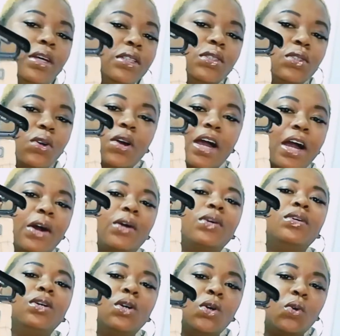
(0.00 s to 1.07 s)
you know how
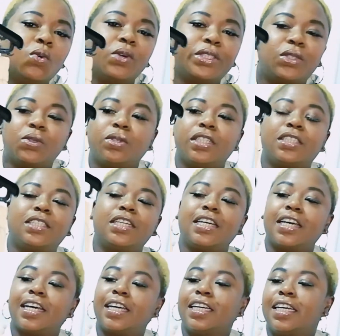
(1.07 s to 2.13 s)
we do it
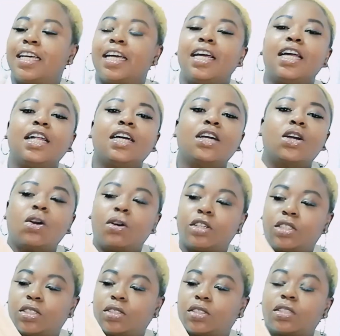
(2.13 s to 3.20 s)
here.
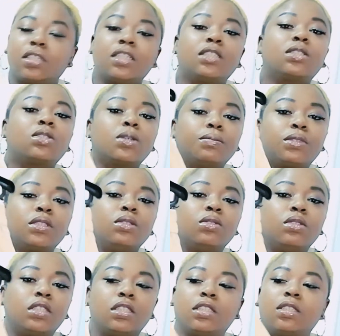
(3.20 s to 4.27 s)
Gorgeous. It's something you
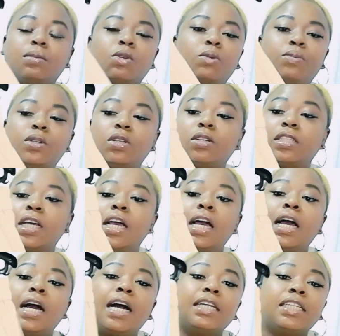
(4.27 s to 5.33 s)
need, in my opinion.
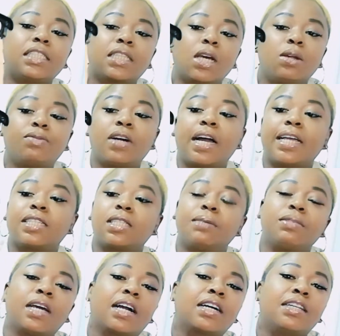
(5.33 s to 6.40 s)
And this kind of item,
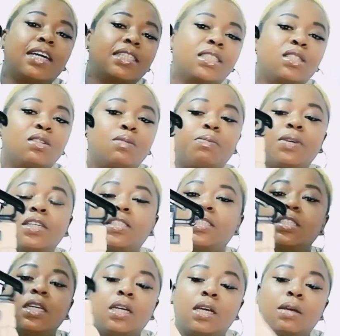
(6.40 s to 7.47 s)
they are classic piece,
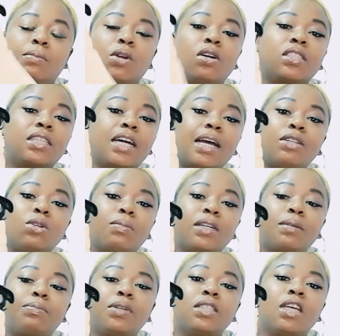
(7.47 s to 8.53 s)
because Zara normally
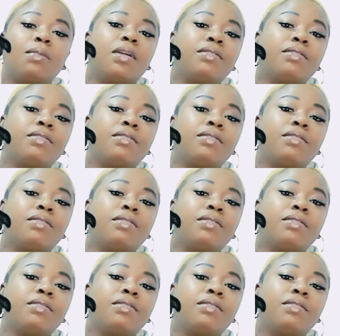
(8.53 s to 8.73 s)
bring them